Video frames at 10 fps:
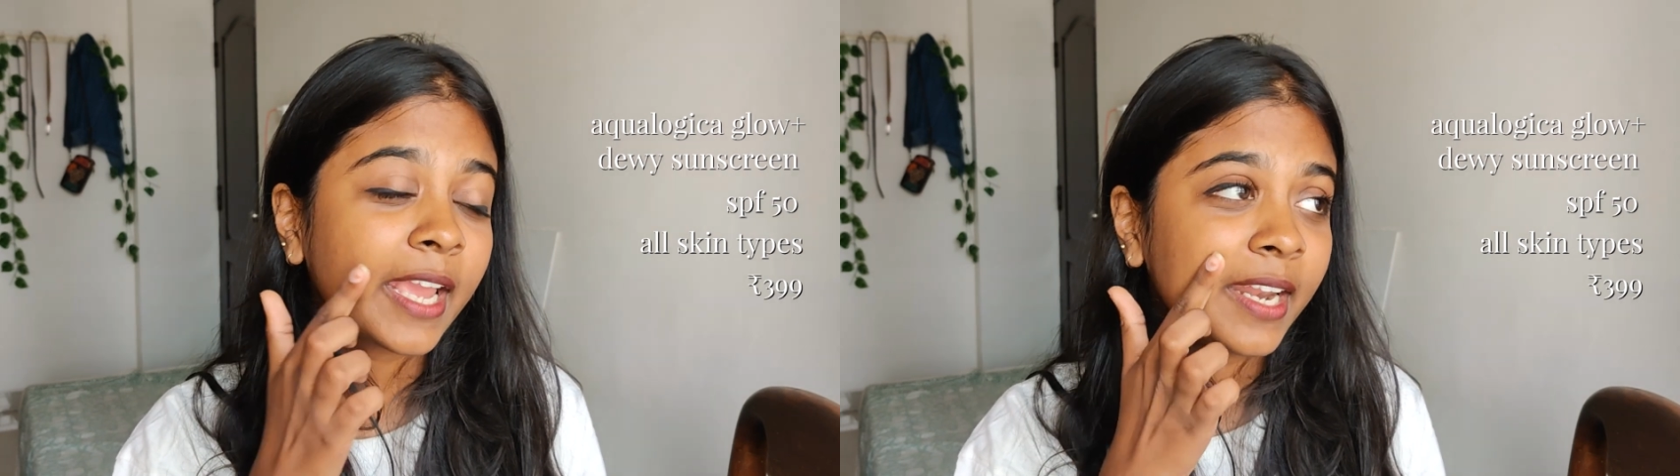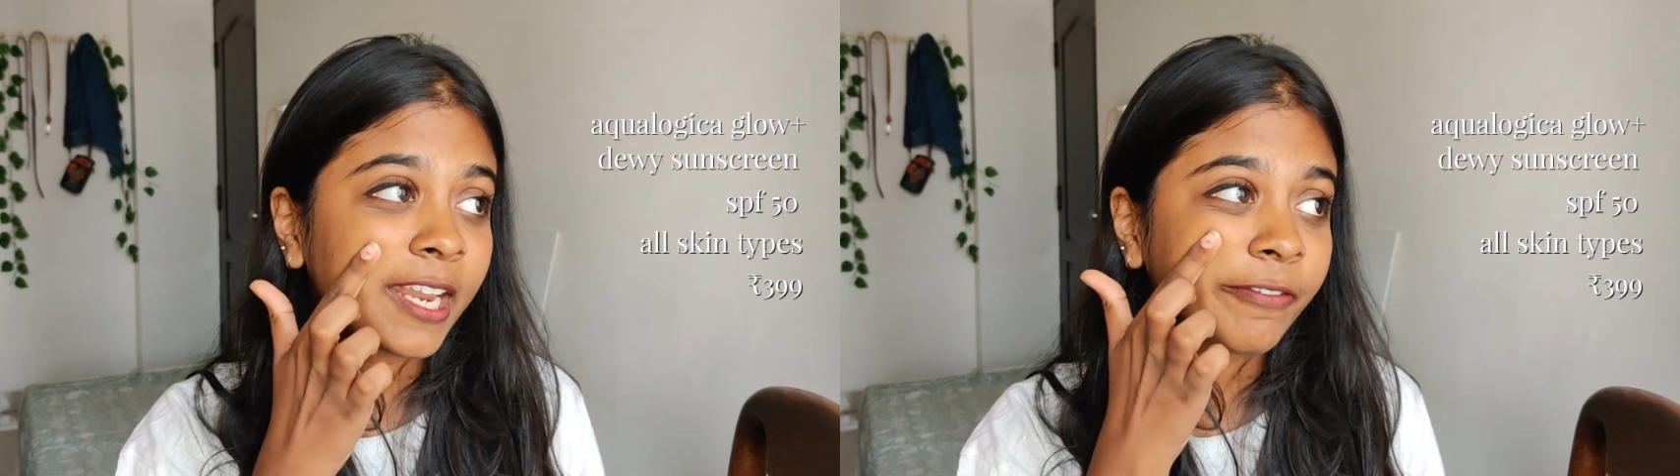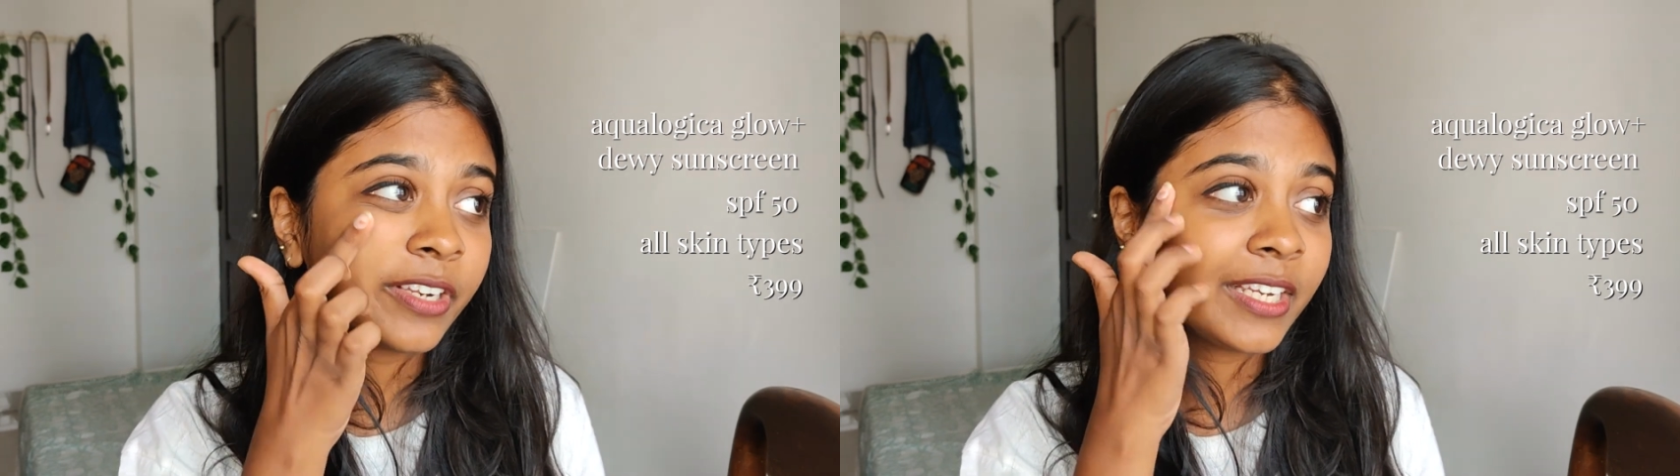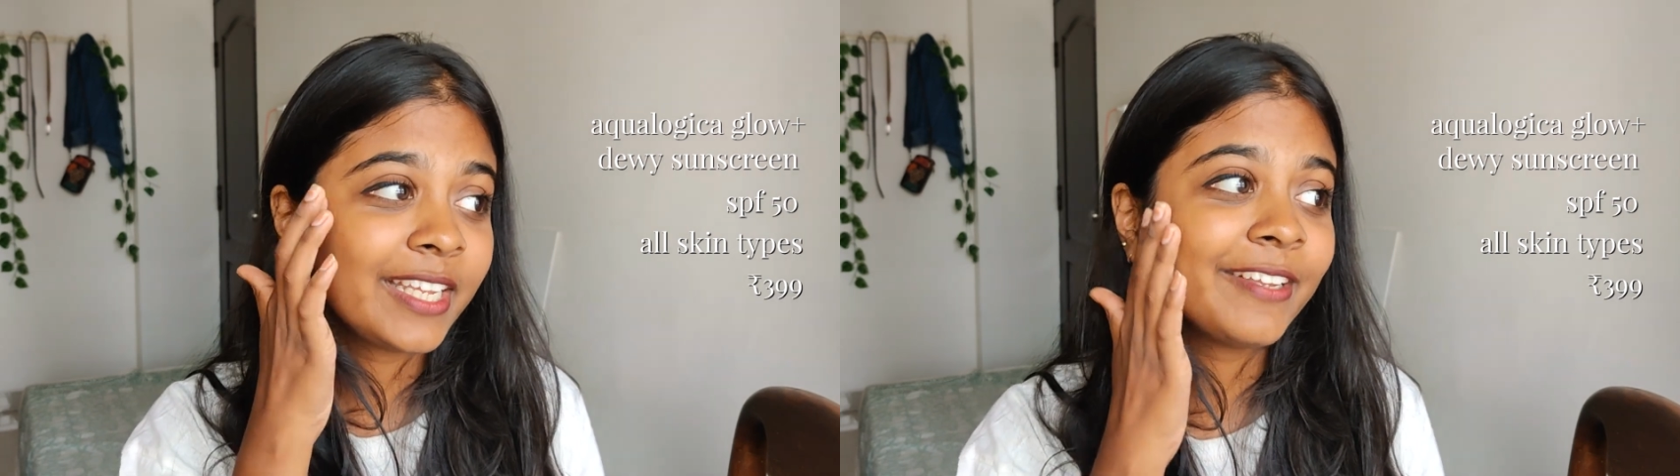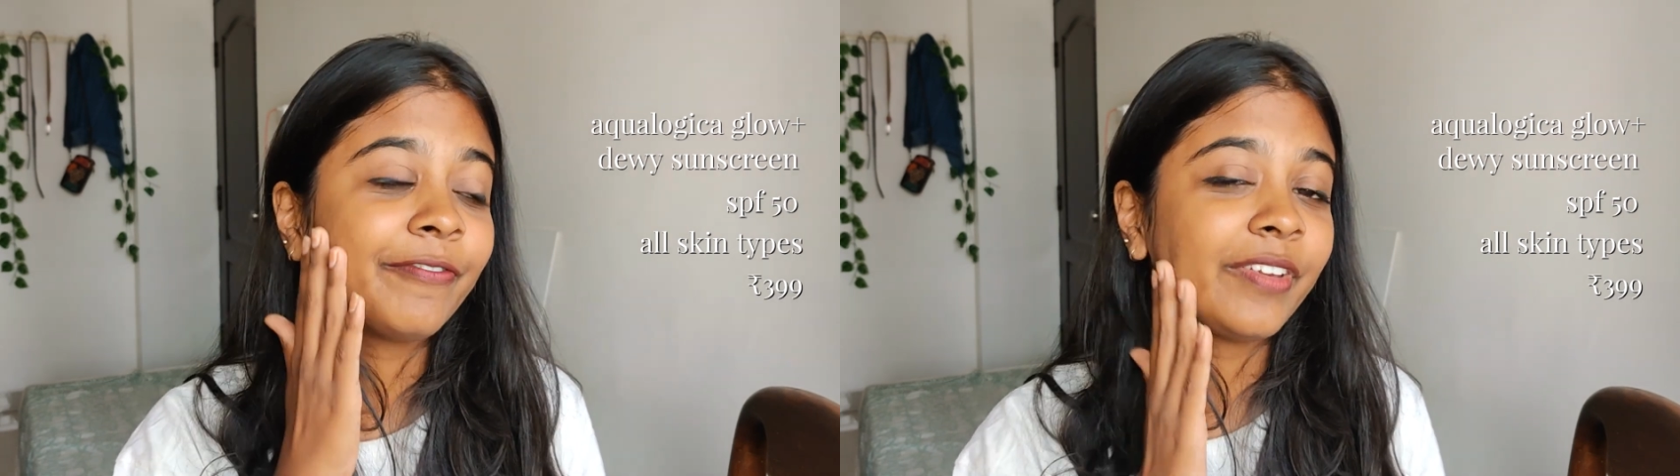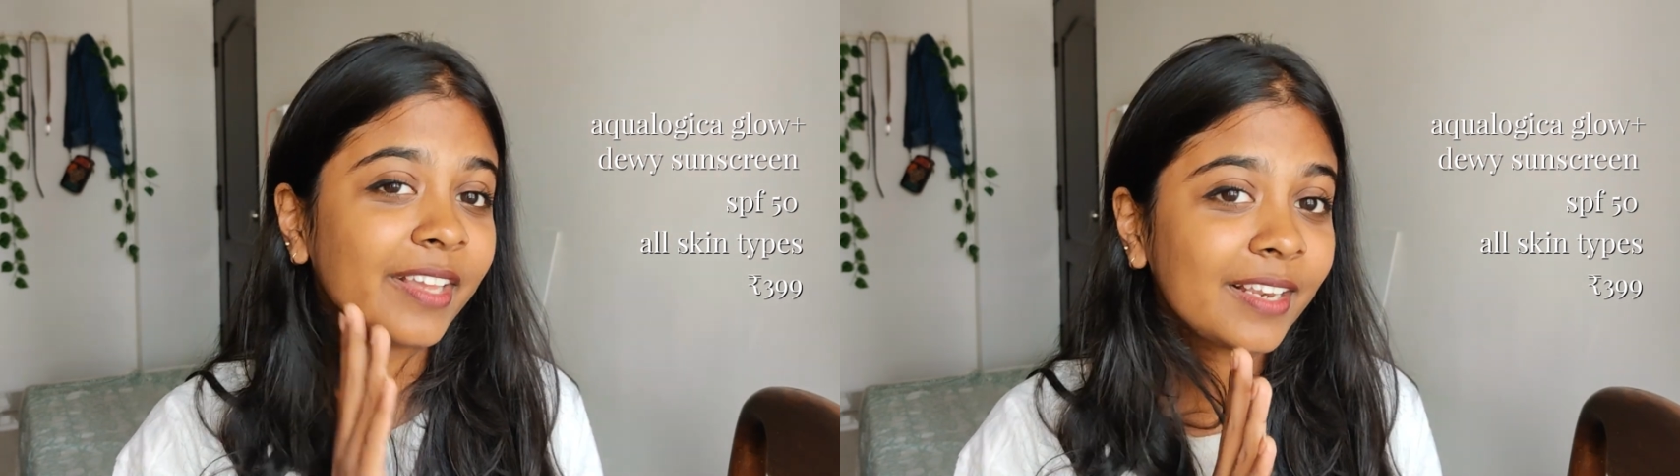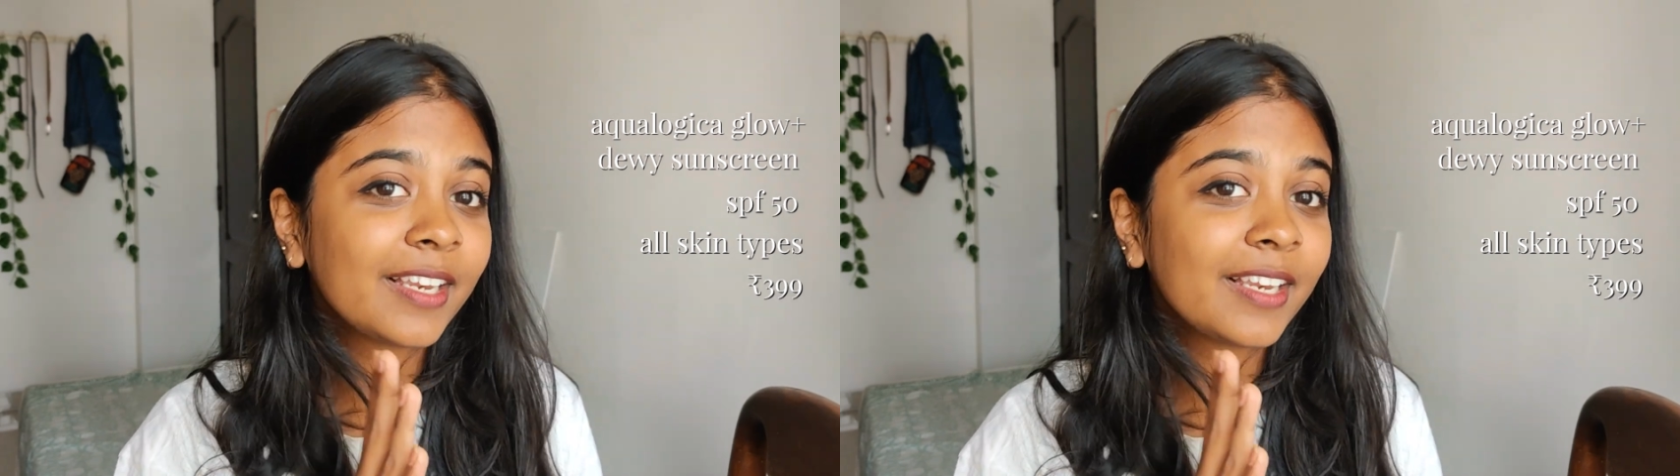I can definitely feel